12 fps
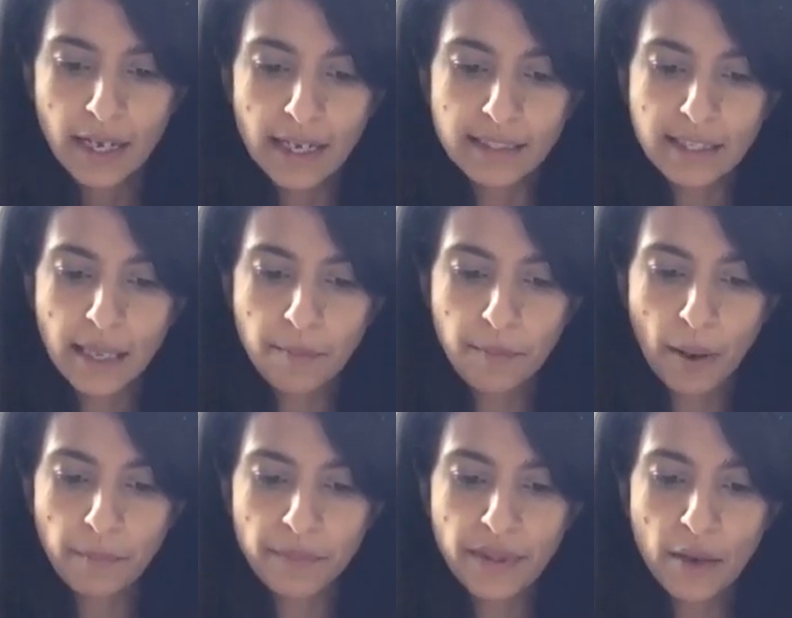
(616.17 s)
as they
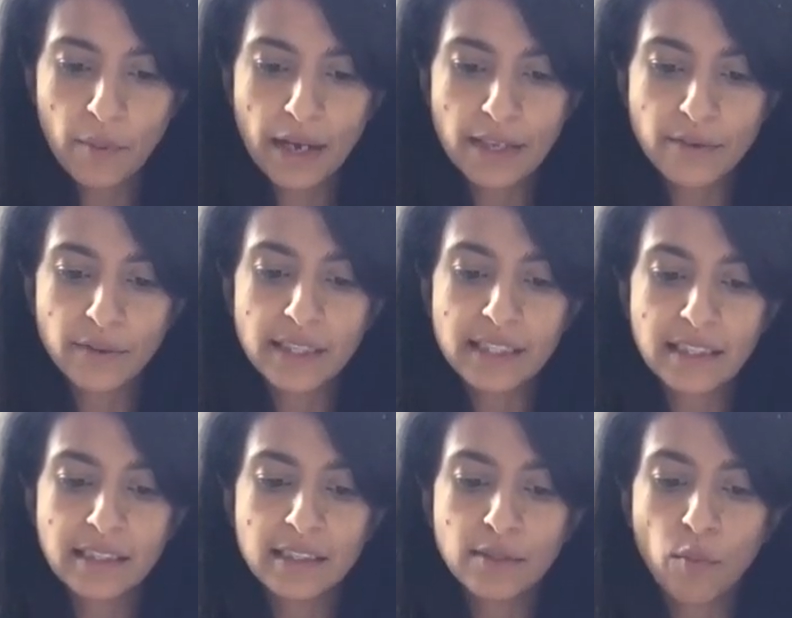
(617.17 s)
bumped their way through the
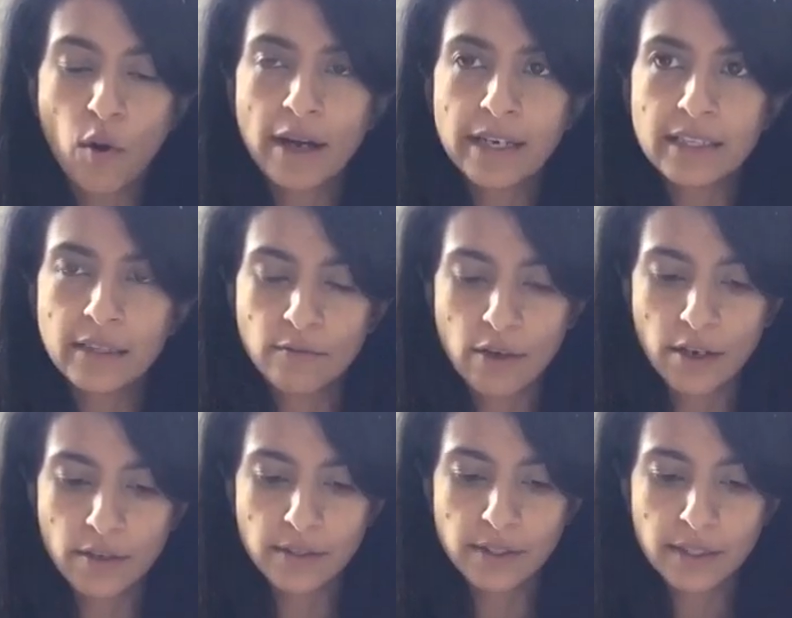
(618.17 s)
city's winding
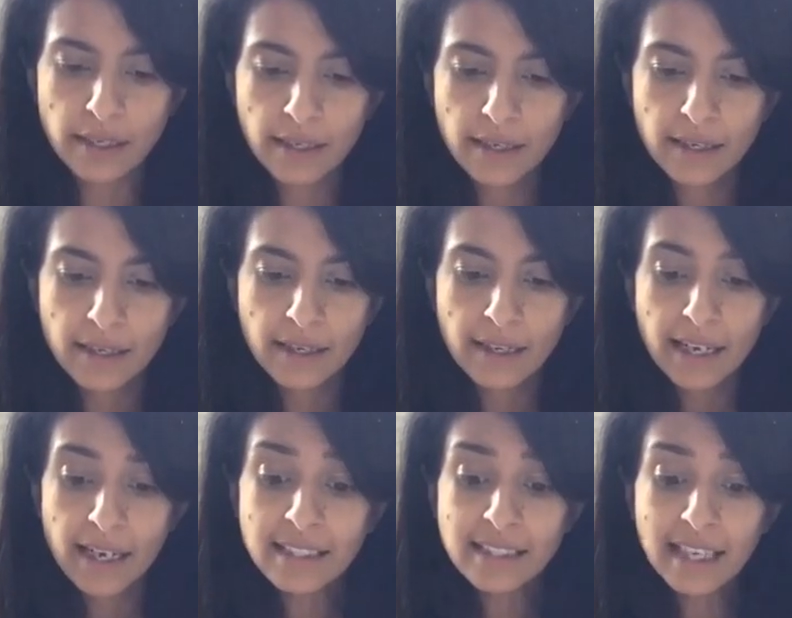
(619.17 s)
roads. "It's a